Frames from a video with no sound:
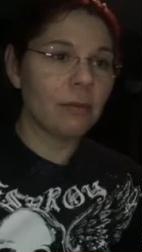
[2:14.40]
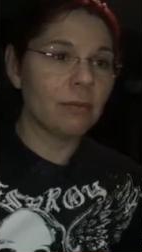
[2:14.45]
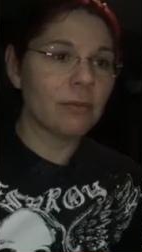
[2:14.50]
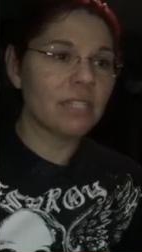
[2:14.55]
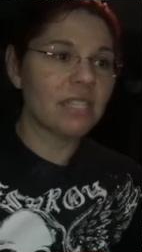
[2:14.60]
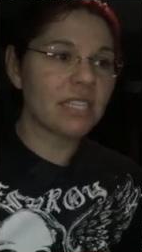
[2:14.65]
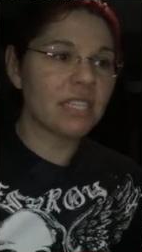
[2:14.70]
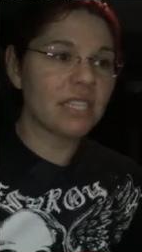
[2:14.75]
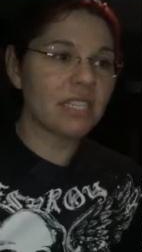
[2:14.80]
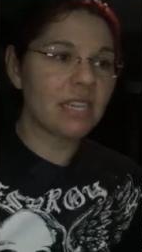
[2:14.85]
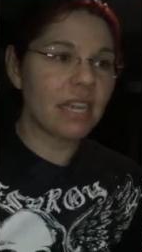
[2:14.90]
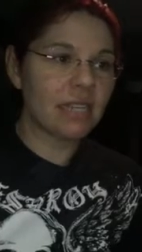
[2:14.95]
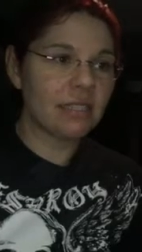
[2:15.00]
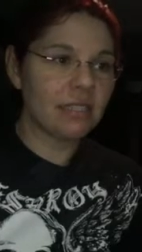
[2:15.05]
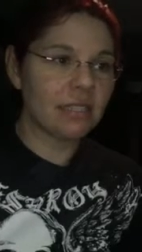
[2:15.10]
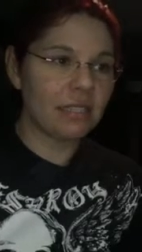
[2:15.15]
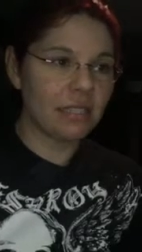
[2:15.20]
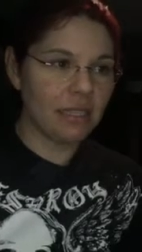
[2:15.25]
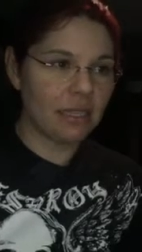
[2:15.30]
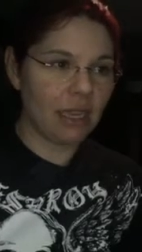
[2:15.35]
It was a
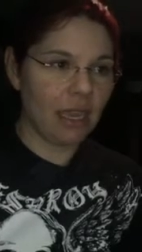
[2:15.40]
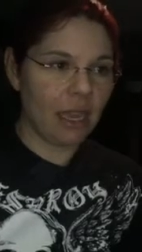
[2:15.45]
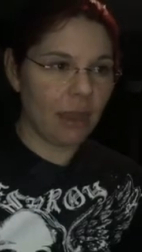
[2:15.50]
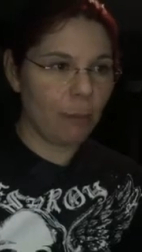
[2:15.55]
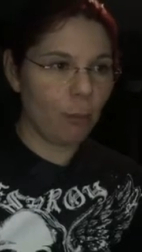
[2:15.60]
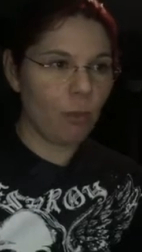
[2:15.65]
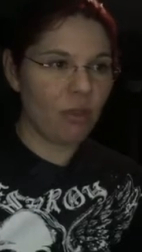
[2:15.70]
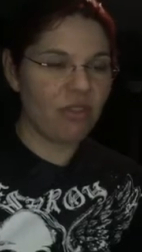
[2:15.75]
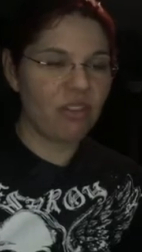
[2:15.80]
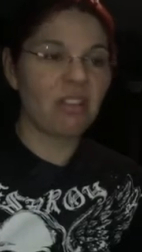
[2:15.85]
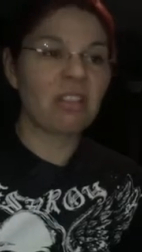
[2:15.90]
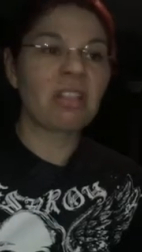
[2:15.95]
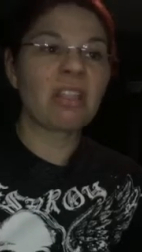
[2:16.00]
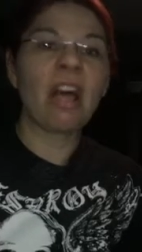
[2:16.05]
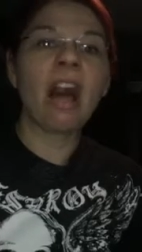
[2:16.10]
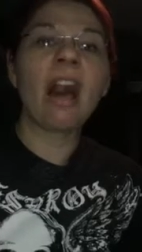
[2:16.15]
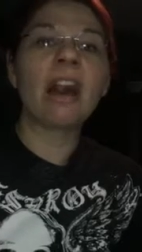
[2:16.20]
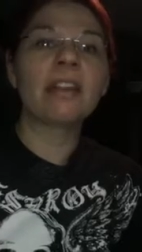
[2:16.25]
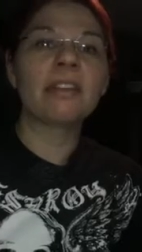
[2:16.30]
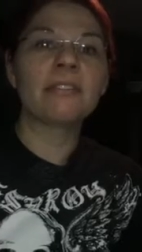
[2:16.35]
guessing game with a
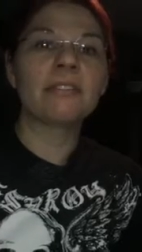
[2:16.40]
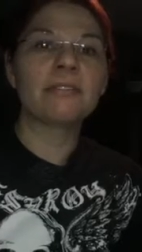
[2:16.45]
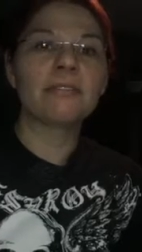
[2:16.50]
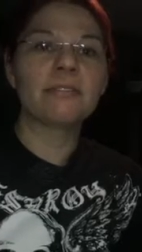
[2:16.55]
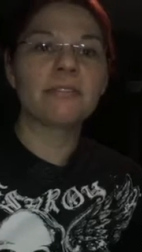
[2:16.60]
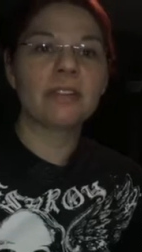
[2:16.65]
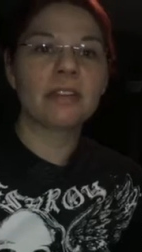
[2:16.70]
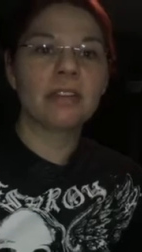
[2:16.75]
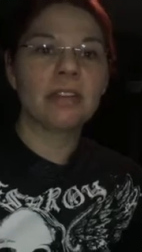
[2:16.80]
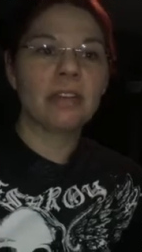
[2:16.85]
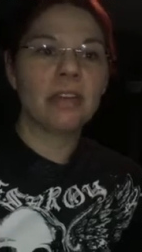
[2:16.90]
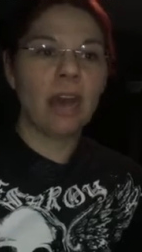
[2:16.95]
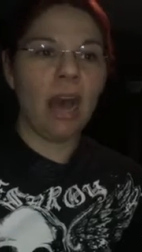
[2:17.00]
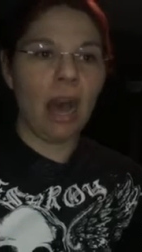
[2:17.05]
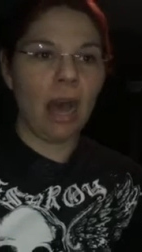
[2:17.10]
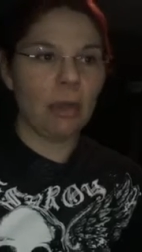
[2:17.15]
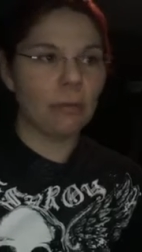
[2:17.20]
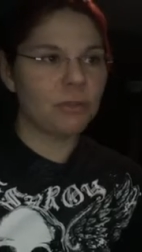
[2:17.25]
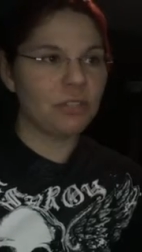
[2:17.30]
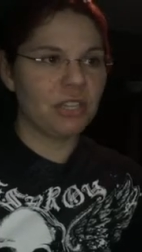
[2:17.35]
lot of
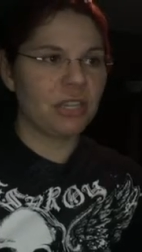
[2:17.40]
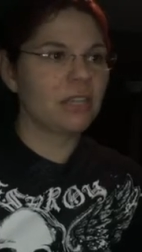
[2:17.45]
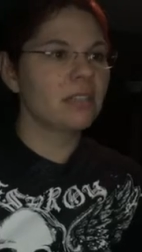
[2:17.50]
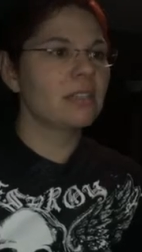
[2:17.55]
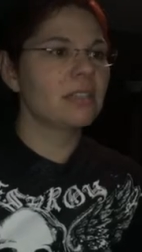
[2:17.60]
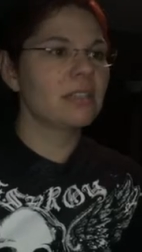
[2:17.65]
objects.